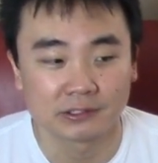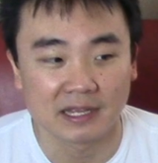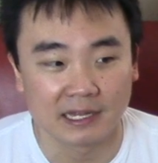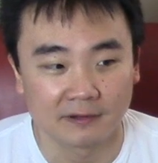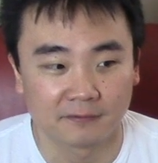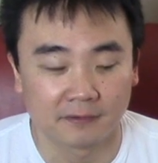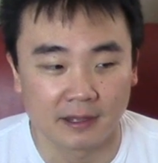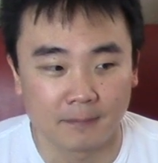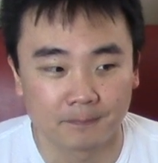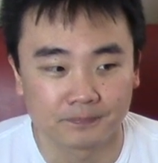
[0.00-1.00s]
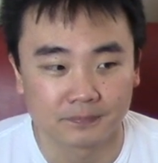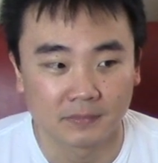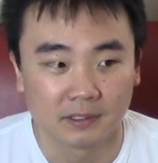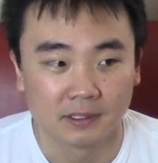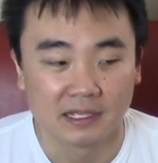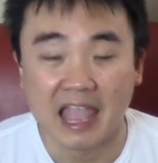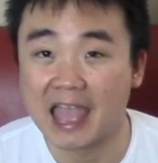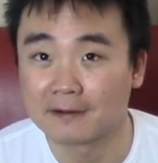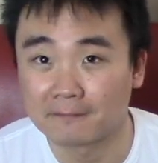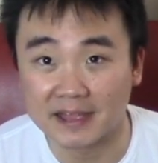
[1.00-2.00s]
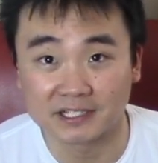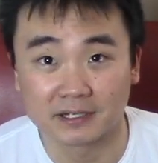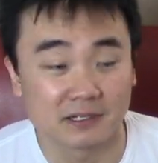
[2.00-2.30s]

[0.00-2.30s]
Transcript: you have um, Anafenza.